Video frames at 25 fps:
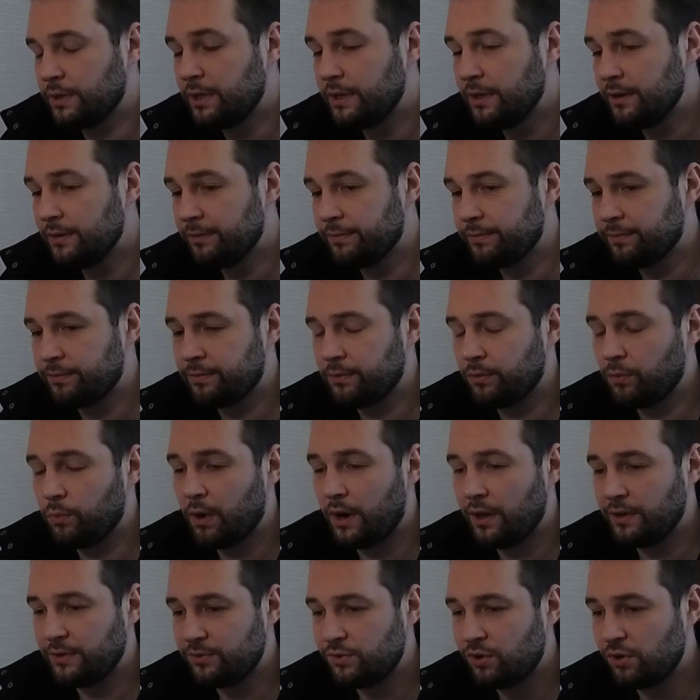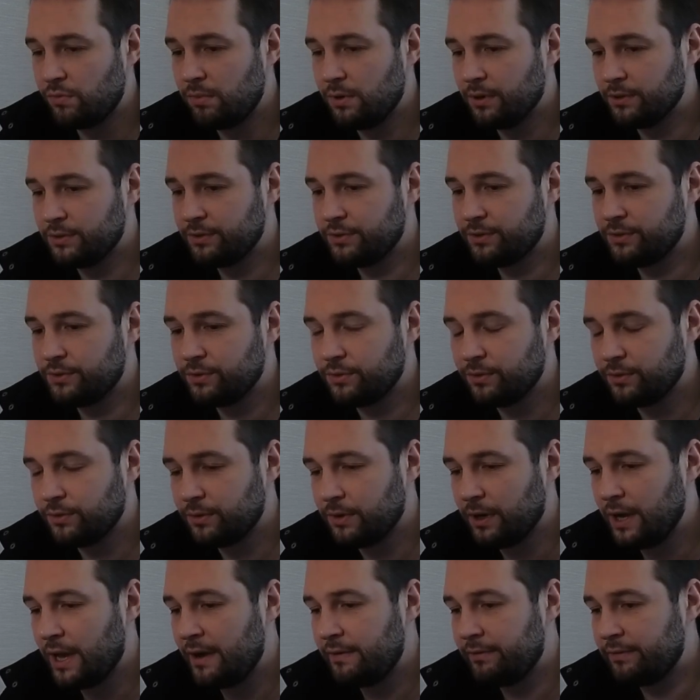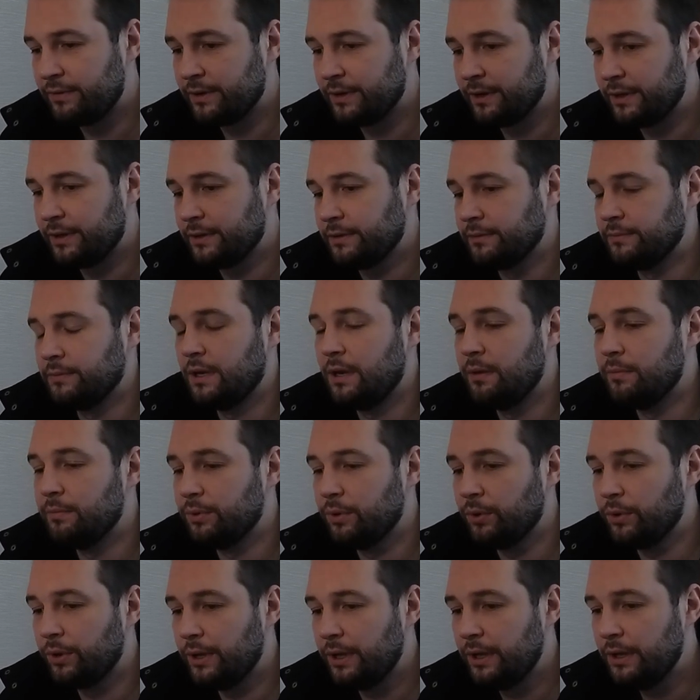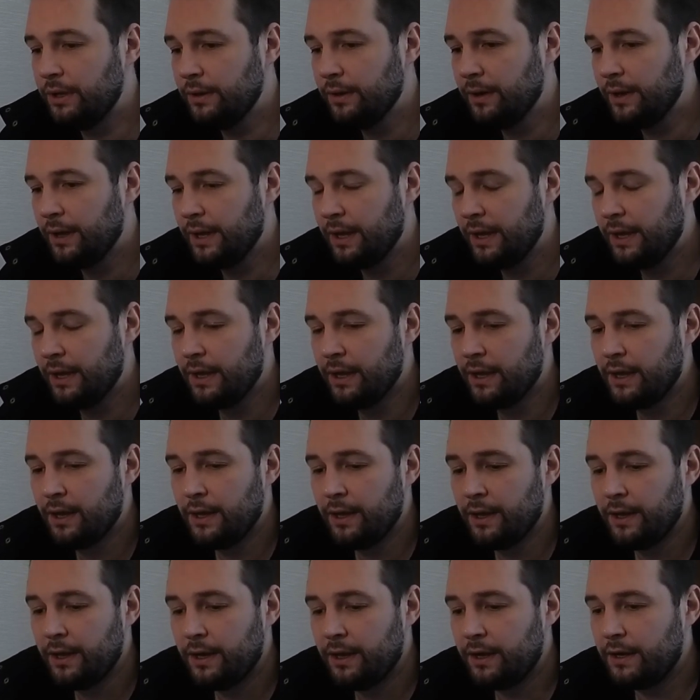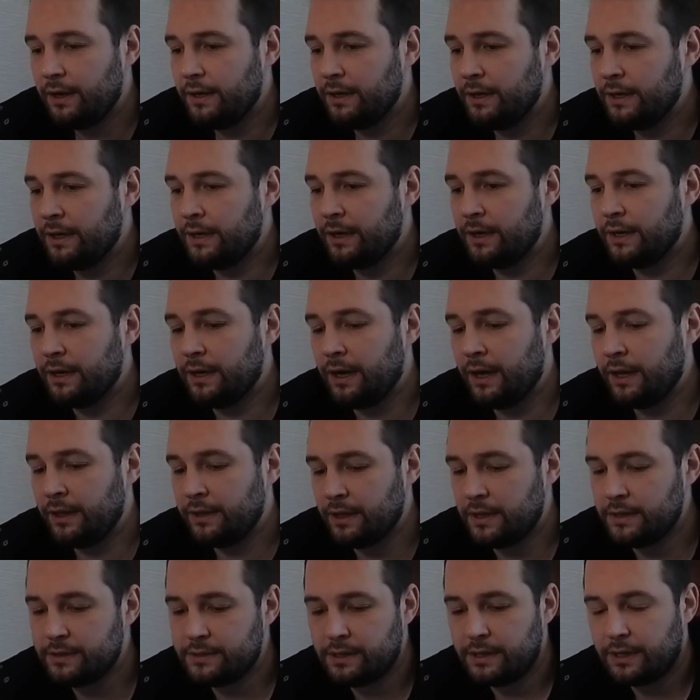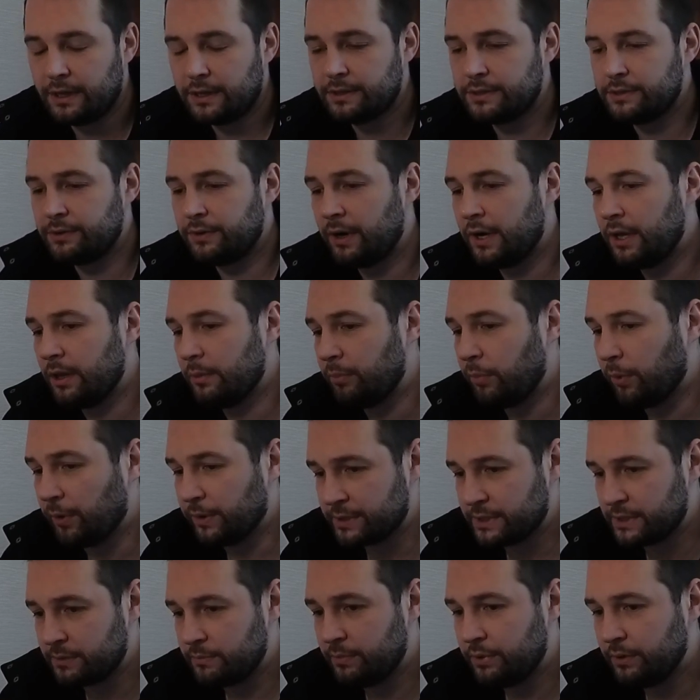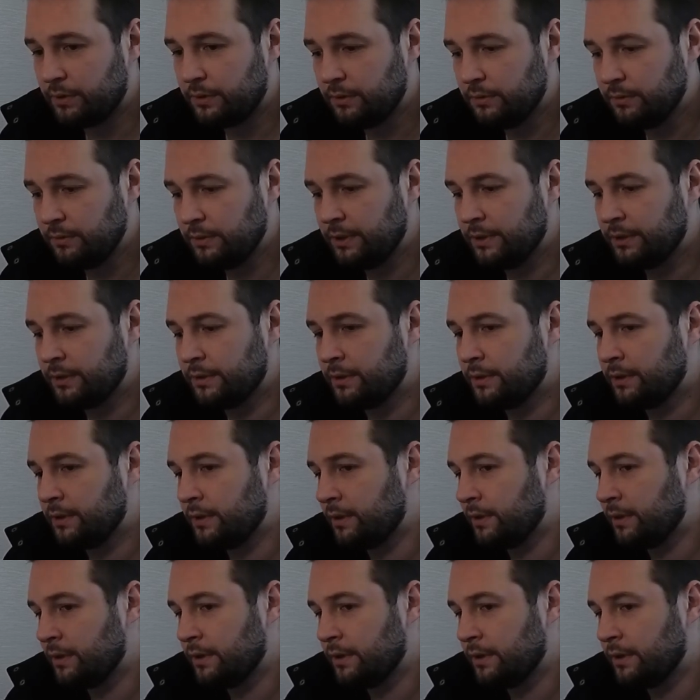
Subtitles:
give one robot to every employee, and I think it's really possible in